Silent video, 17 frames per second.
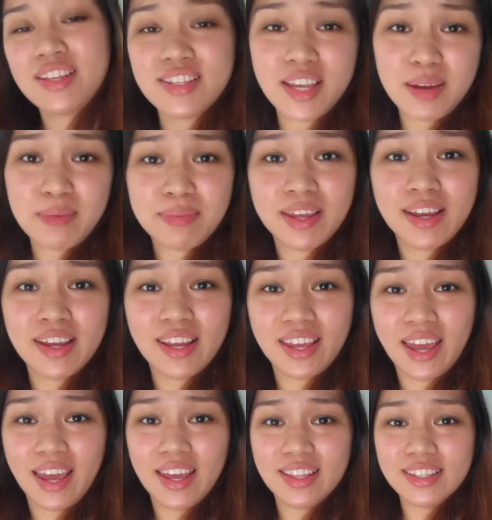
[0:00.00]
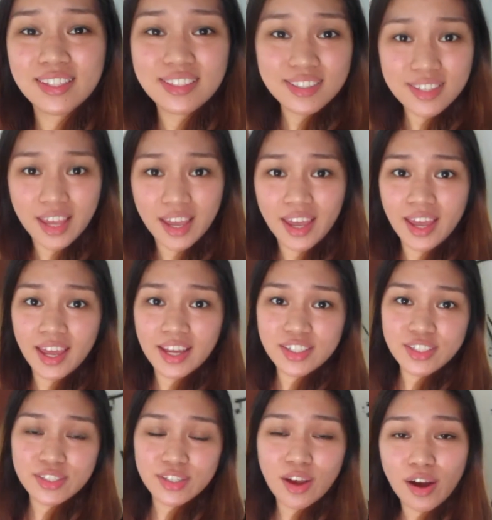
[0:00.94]
the same thing again kasi I
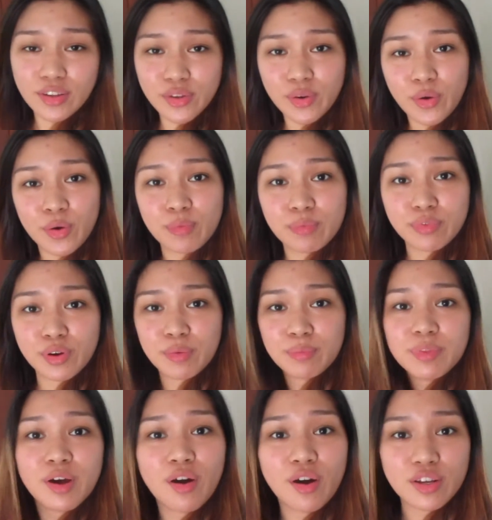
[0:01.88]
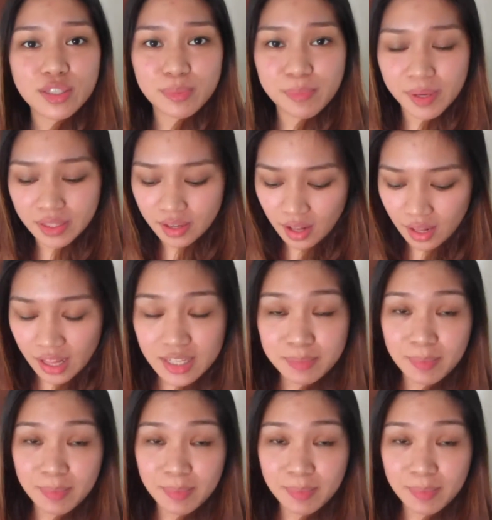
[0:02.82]
just got home from the hospital.